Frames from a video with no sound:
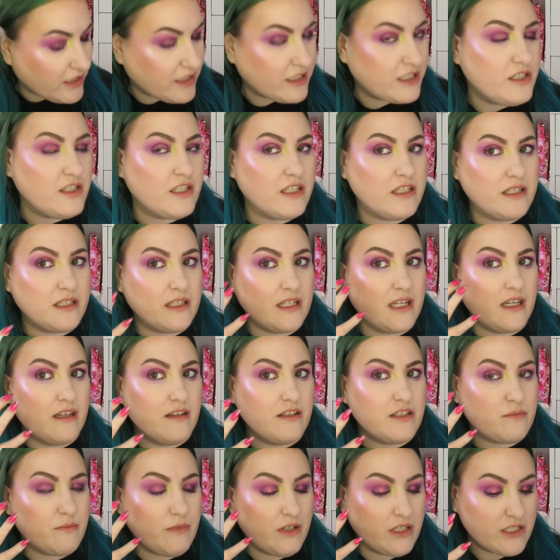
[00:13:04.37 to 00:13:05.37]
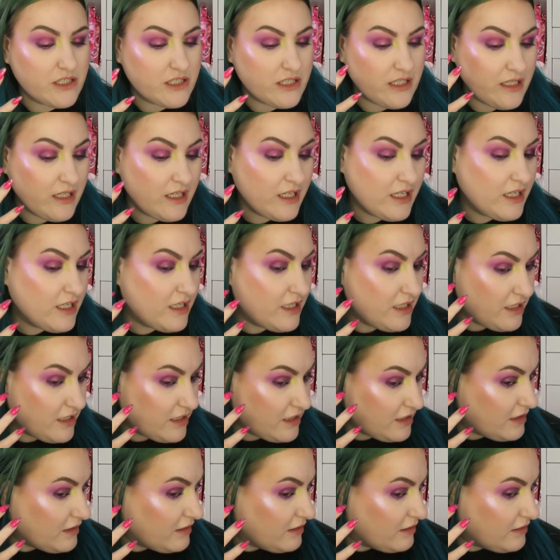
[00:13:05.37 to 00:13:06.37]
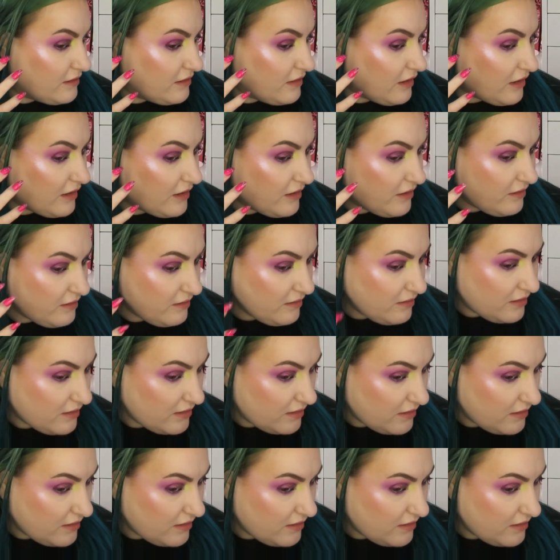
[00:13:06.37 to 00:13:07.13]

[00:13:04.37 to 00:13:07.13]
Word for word: like you didn't get as much glow.